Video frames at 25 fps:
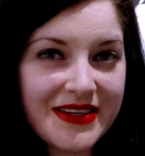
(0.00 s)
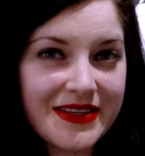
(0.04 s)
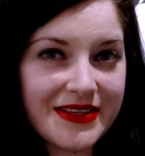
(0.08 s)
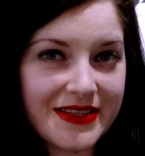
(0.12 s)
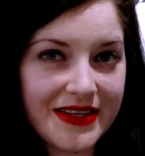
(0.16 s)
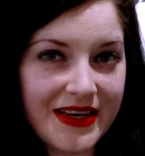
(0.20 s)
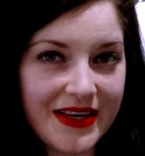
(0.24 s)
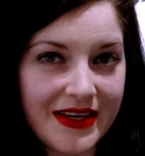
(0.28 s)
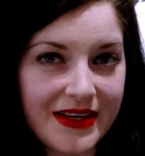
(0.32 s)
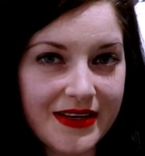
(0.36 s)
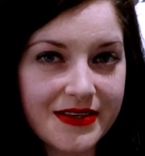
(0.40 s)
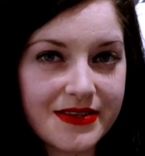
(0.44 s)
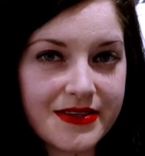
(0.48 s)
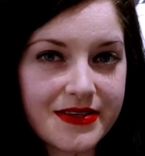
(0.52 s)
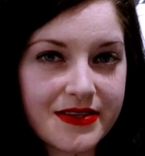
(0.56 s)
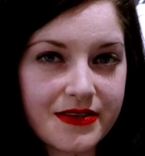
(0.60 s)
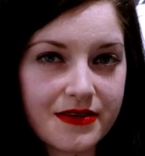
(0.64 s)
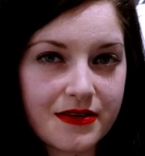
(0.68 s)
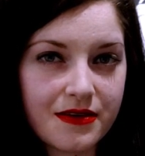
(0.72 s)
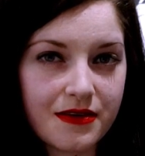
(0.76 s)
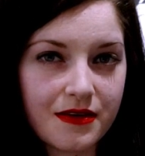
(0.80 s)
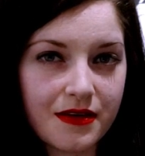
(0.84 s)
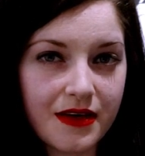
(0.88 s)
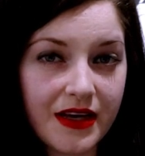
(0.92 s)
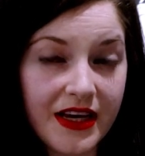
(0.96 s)
this,
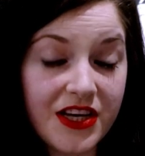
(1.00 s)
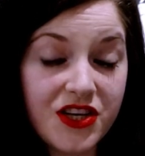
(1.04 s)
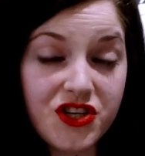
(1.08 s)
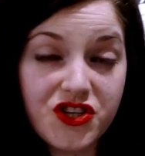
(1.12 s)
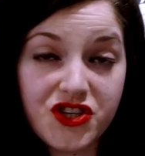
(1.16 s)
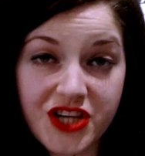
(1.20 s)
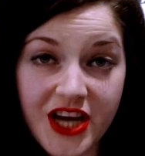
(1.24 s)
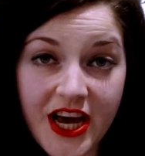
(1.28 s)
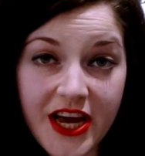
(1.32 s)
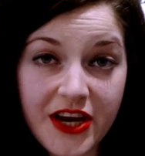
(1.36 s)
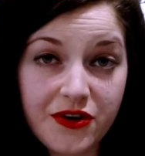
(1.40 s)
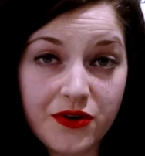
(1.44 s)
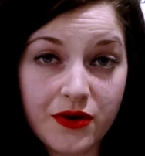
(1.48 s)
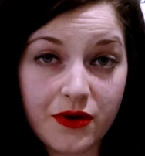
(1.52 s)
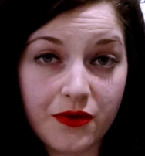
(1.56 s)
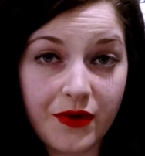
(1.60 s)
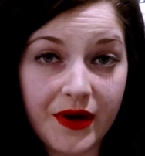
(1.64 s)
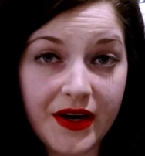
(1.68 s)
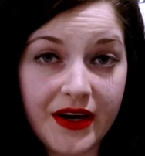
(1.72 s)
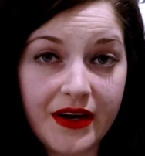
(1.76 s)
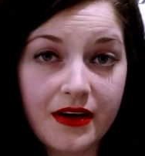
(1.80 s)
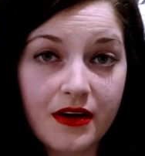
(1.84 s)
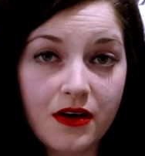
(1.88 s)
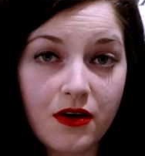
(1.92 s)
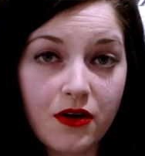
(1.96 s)
in
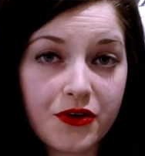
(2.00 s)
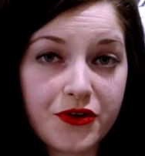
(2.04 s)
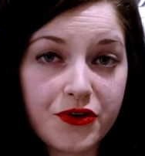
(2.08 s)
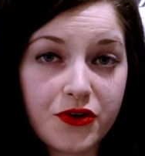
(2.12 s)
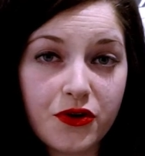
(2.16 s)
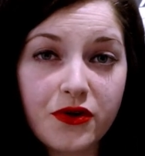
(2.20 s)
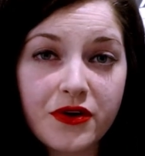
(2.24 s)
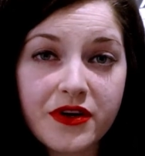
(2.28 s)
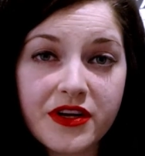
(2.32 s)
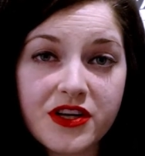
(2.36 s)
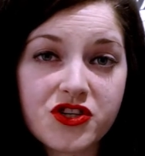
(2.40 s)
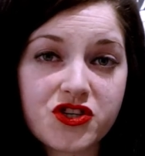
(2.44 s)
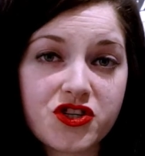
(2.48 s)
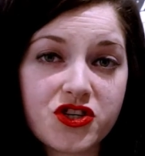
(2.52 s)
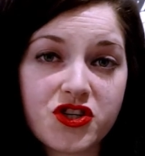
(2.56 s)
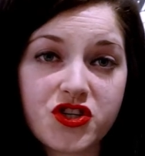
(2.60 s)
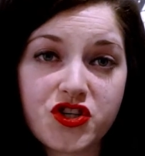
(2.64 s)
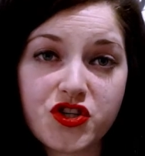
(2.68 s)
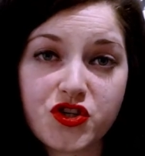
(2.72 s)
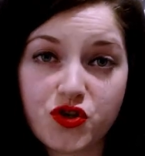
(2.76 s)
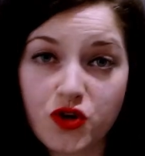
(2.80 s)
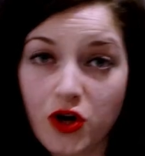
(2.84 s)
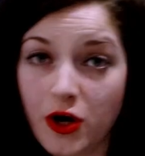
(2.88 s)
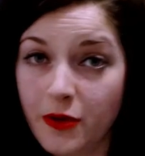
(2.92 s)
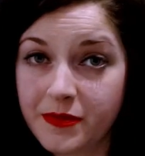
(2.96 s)
January, authorities just
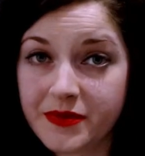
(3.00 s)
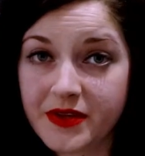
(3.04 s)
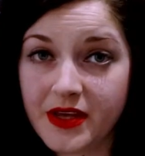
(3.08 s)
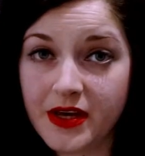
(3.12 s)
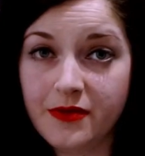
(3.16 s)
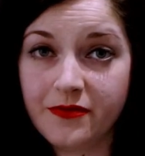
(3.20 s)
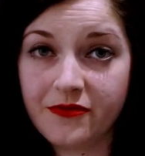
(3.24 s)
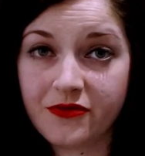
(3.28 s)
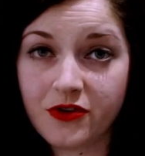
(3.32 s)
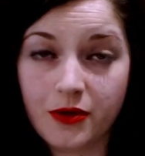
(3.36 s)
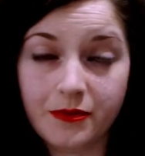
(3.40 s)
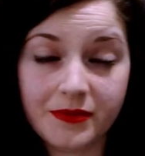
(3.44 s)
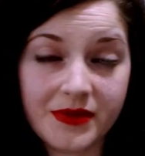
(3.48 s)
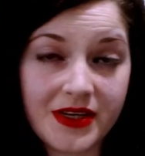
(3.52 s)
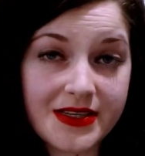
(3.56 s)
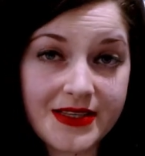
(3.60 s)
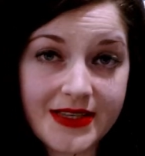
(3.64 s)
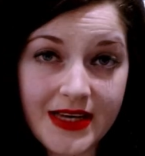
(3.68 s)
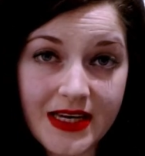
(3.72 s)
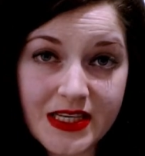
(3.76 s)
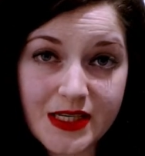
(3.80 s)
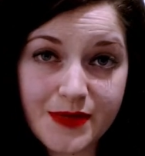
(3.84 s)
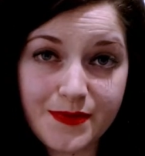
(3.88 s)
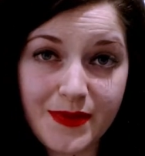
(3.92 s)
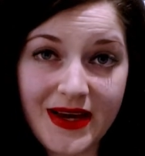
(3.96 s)
dropped him from the
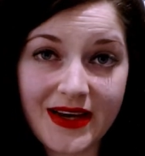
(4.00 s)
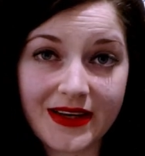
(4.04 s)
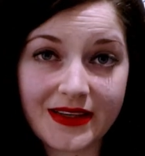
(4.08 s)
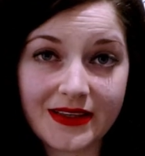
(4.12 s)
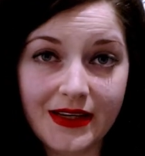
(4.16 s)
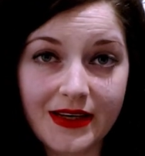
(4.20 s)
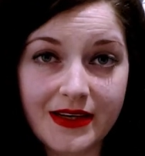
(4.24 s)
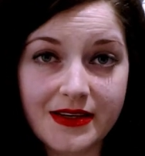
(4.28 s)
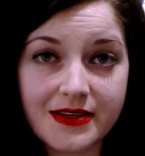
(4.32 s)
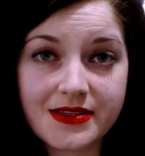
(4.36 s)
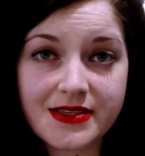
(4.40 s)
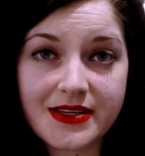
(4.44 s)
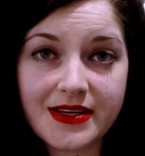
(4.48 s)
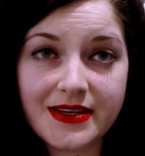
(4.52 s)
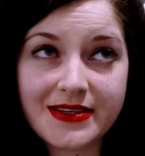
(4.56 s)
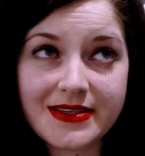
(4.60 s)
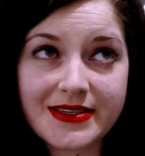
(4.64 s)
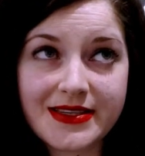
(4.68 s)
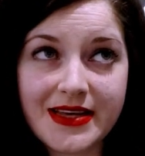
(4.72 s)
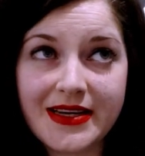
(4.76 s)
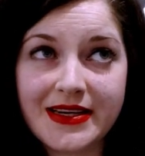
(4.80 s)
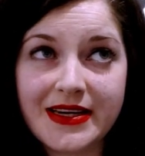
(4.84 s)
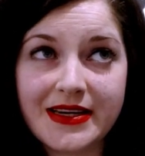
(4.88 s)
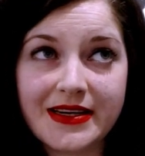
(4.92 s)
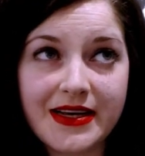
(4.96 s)
suspect list and said
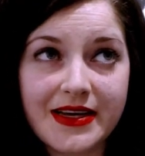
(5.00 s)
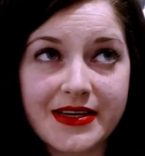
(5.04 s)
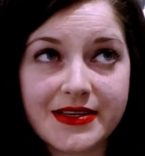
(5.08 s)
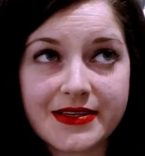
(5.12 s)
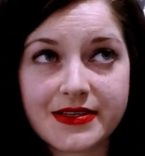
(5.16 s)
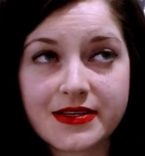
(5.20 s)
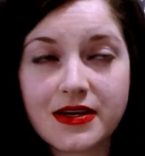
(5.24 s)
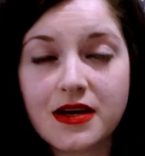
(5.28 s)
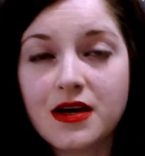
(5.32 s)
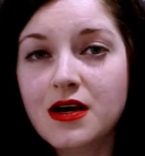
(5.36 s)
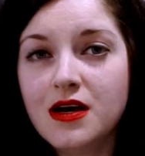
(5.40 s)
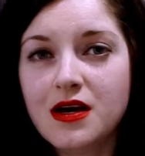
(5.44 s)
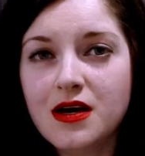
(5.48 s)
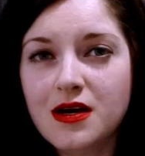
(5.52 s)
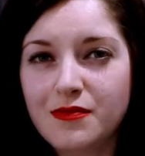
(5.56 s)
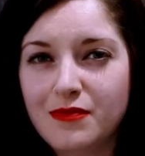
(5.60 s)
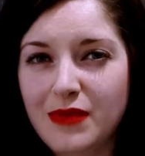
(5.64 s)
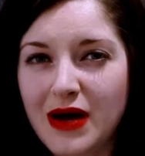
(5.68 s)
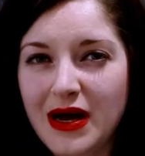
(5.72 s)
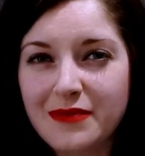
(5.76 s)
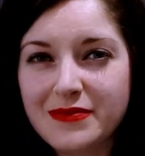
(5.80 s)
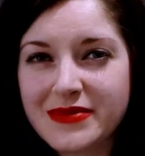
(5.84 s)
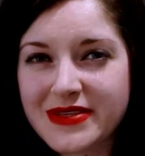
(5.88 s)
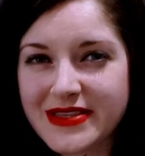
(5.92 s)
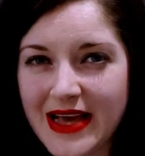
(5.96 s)
that his
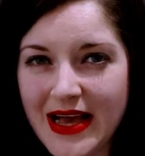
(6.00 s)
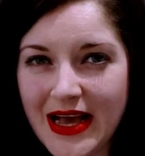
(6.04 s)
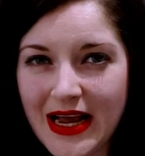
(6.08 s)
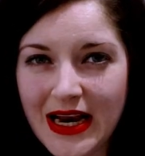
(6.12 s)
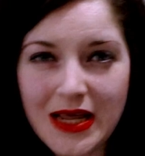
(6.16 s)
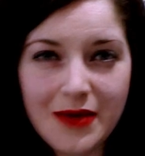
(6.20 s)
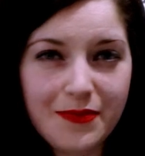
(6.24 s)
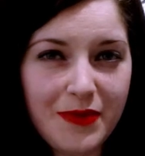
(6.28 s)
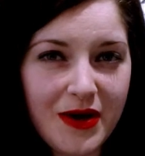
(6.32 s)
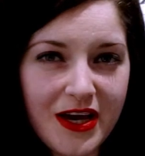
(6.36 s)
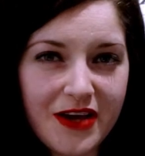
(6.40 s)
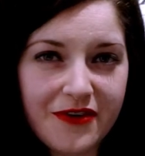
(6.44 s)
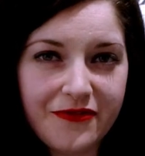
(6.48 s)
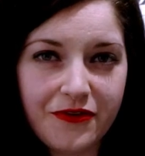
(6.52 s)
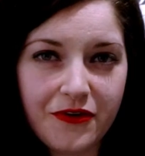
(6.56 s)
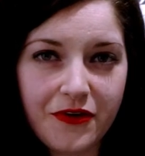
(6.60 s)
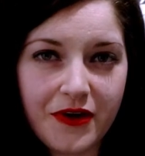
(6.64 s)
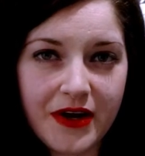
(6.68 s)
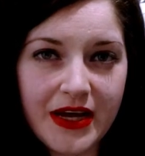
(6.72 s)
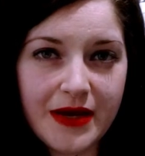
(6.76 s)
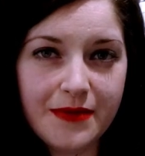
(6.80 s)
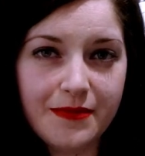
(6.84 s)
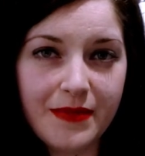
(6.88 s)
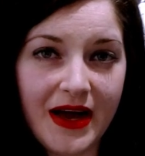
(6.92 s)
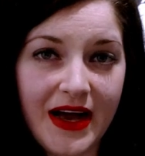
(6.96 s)
mom's alibi for
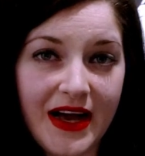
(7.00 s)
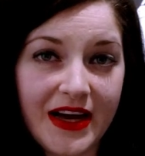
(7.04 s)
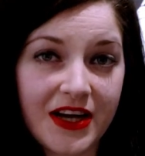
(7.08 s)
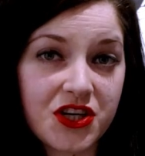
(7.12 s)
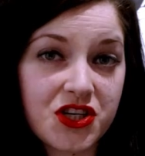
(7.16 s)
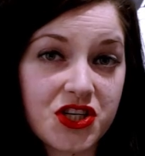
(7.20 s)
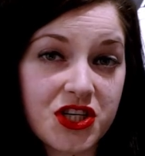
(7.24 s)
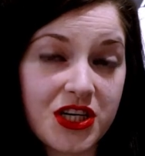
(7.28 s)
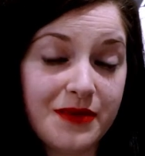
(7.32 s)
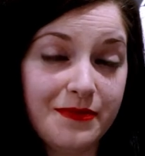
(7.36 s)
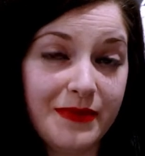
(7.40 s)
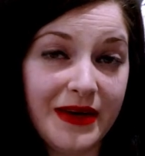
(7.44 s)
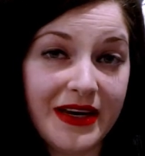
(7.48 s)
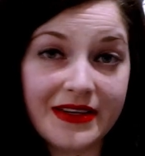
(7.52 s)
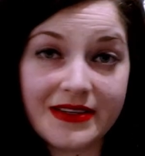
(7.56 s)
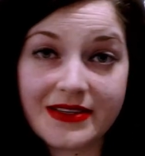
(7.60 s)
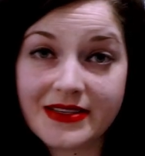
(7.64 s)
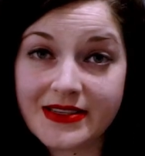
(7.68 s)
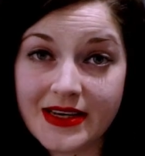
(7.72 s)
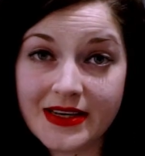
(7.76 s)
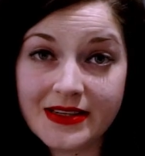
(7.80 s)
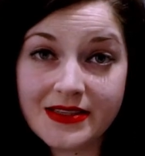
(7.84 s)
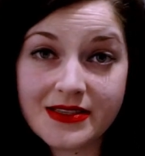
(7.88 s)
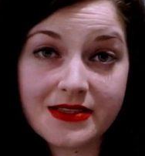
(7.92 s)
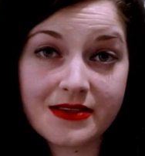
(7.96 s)
him actually made
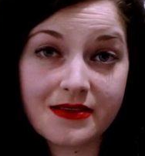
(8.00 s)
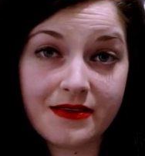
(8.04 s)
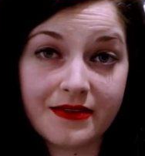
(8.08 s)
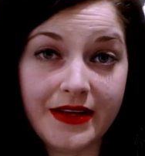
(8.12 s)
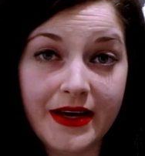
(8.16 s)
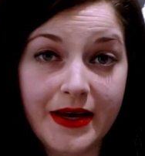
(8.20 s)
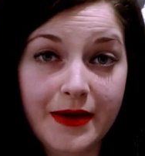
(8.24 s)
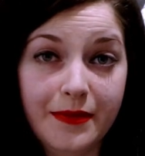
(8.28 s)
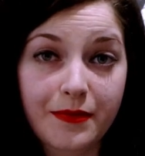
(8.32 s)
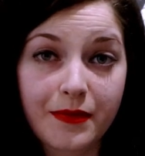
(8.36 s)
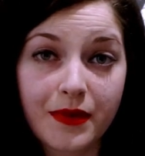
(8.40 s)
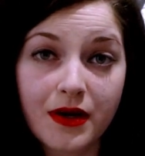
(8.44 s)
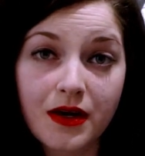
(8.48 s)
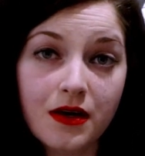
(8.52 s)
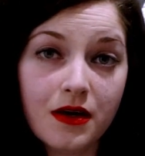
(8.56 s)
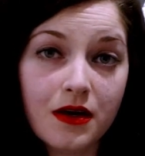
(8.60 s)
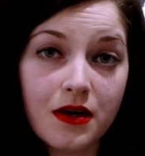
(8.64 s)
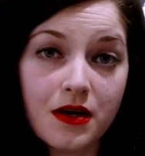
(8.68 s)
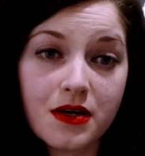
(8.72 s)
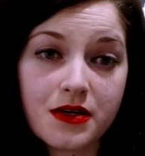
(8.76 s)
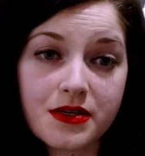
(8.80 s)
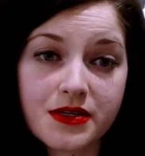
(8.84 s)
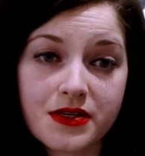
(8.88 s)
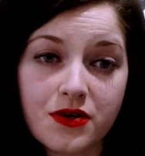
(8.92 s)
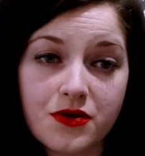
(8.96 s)
sense to them,
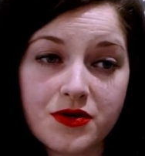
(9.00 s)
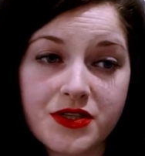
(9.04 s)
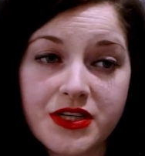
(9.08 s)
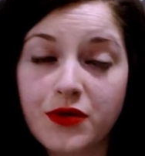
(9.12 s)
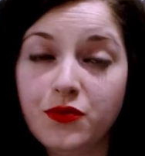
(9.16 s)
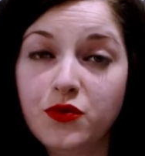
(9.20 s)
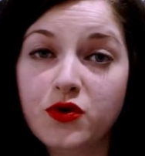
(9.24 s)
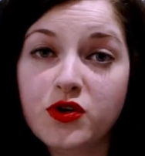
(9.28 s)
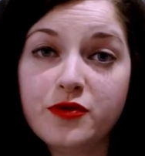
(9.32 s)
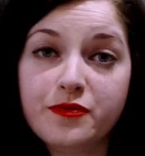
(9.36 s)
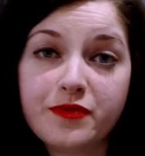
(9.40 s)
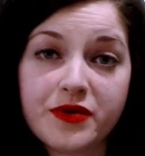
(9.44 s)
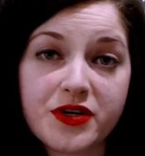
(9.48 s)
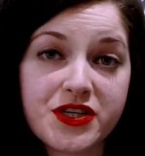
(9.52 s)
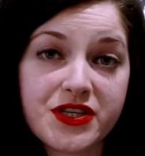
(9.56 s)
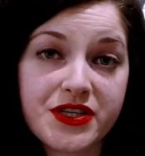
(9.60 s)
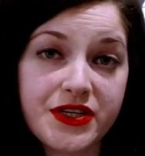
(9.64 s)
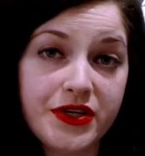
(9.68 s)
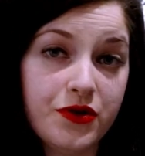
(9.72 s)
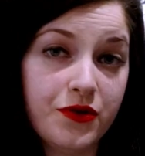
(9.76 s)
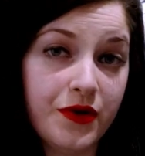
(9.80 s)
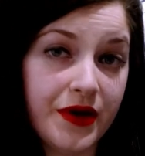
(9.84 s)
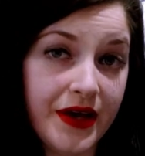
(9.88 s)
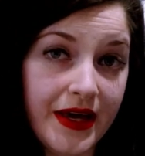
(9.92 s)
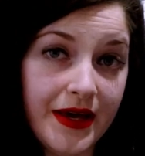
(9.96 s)
so they wouldn't pursue
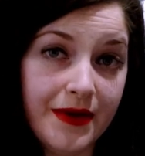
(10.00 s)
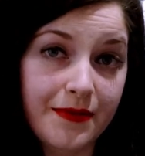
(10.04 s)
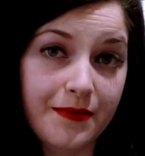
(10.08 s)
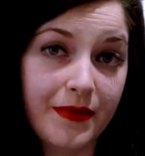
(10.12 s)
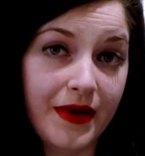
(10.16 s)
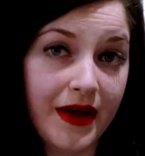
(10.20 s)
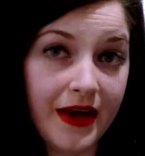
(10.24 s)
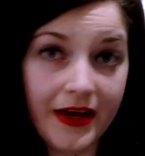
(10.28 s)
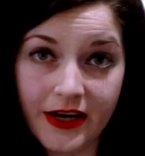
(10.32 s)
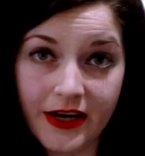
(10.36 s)
him any